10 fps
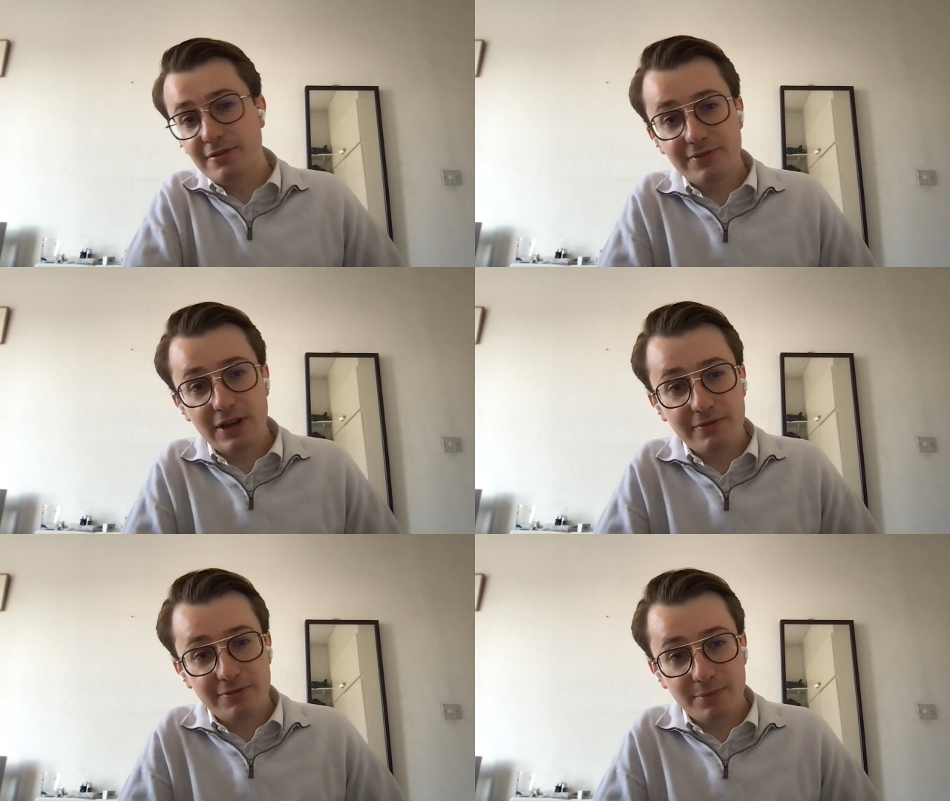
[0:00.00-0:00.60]
out
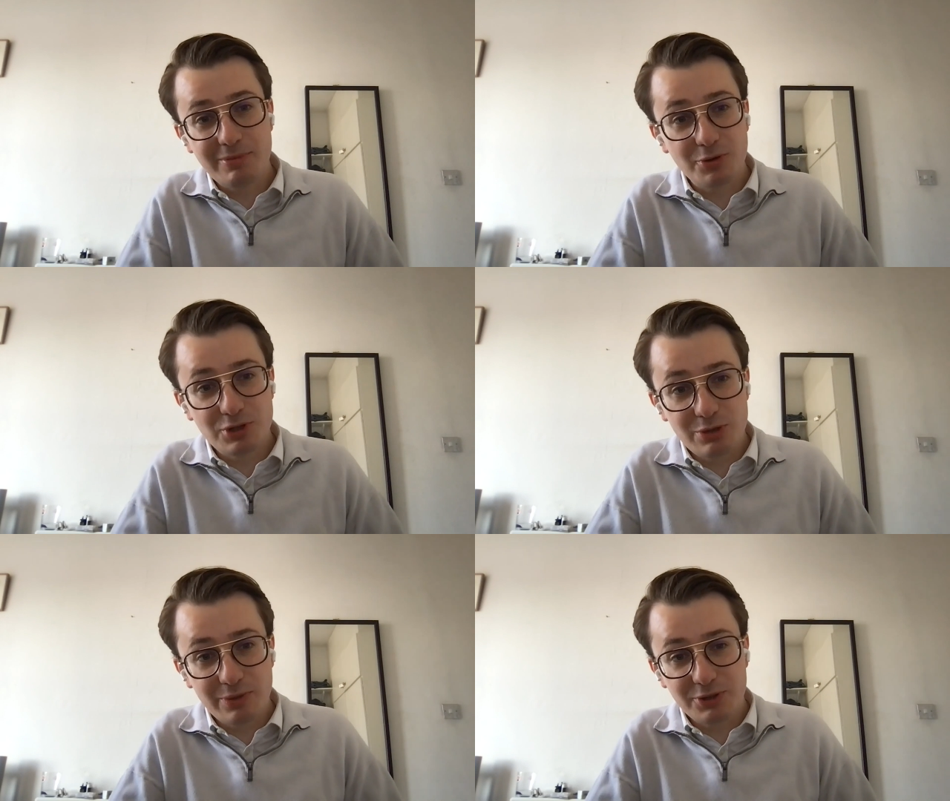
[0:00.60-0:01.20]
of from a
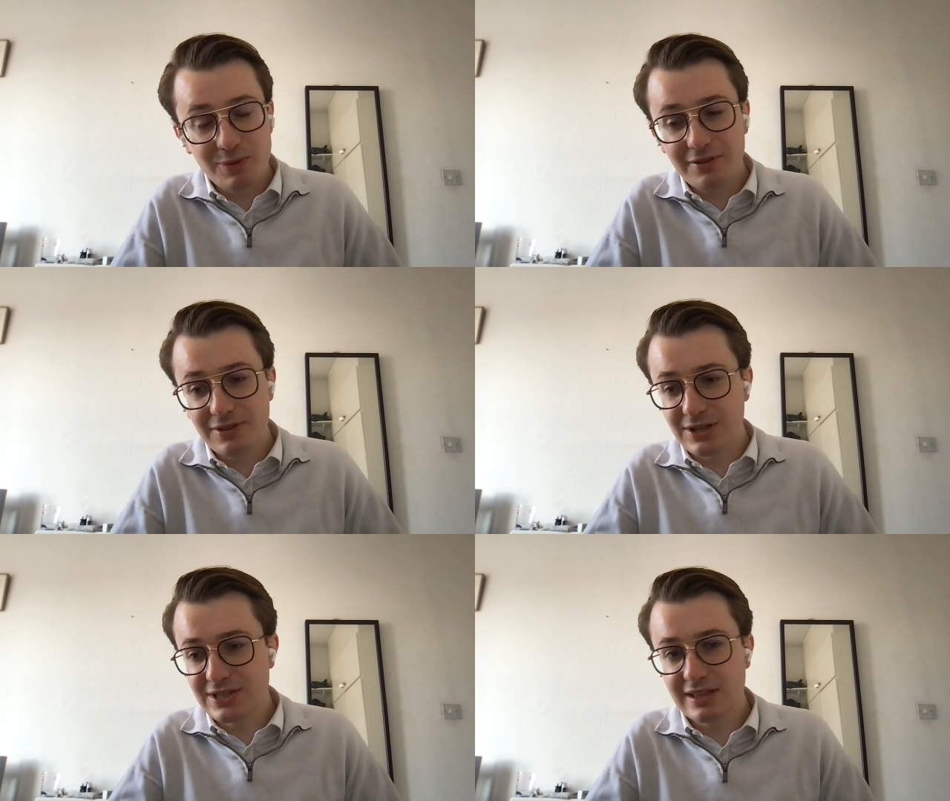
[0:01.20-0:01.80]
company called New
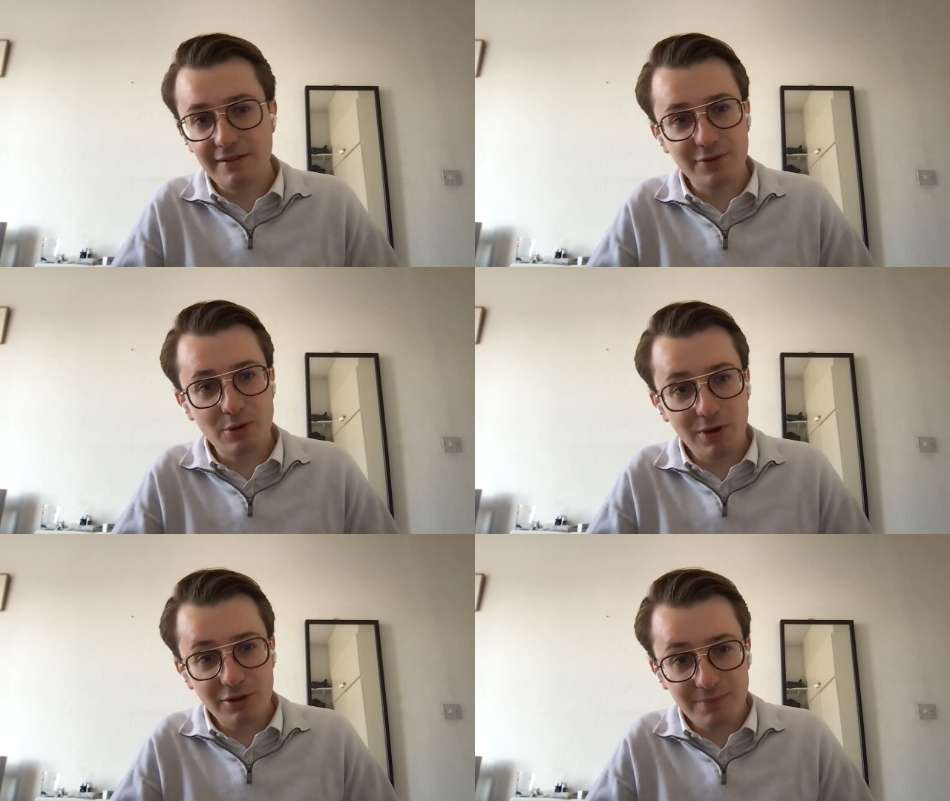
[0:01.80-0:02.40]
World Wealth, a South
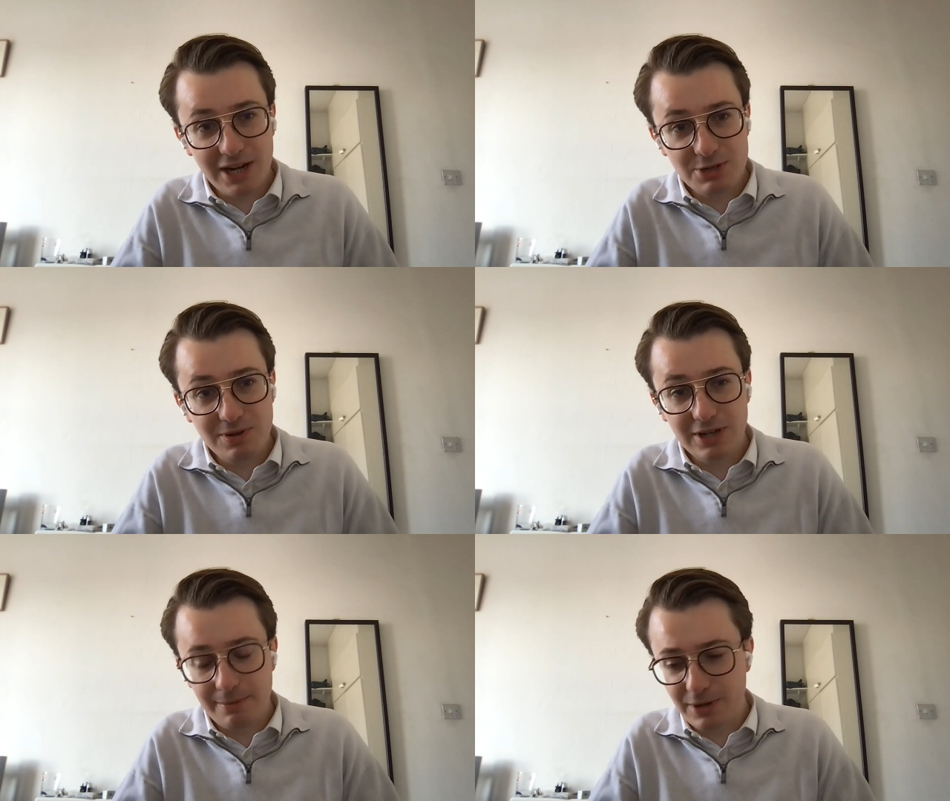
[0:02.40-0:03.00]
African wealth
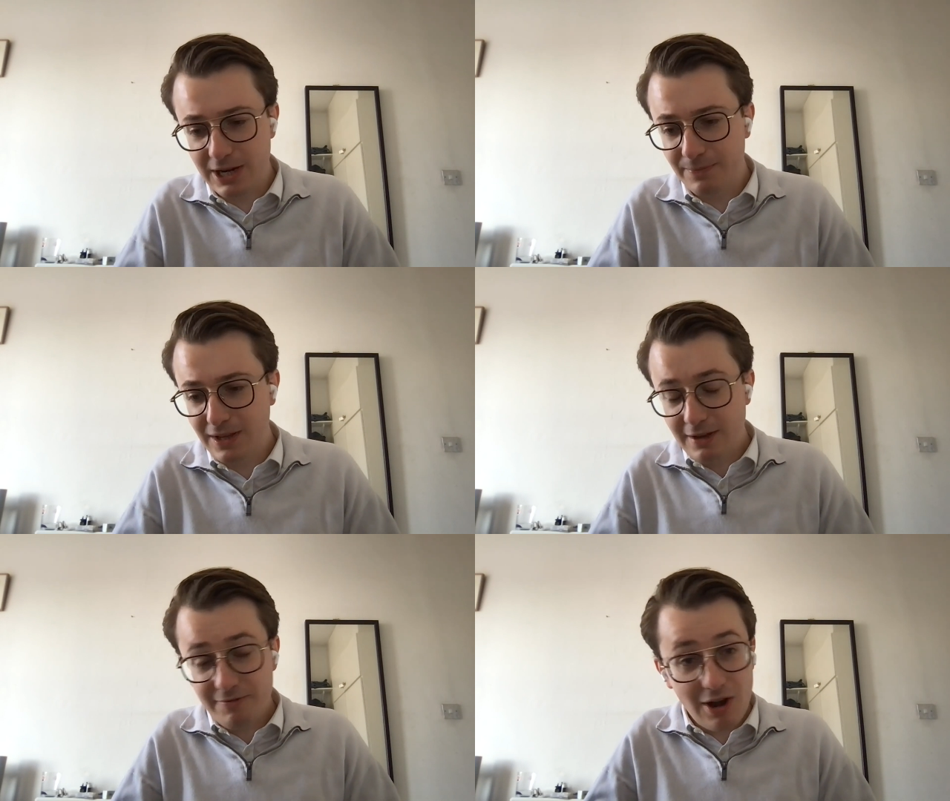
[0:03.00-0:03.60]
management
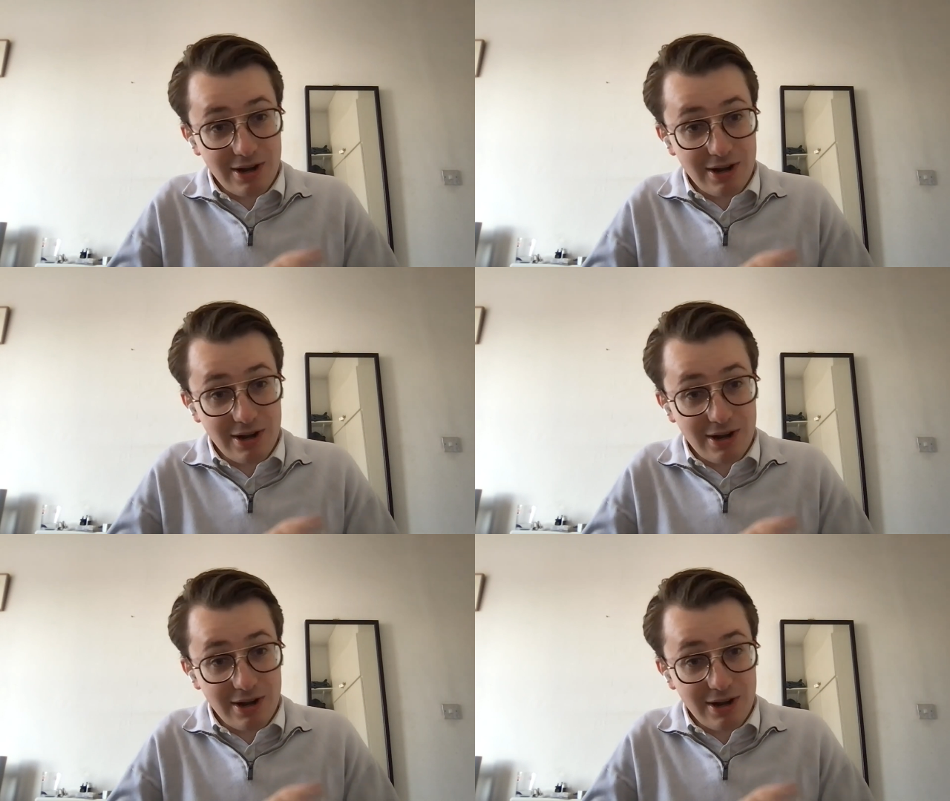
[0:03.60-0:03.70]
company.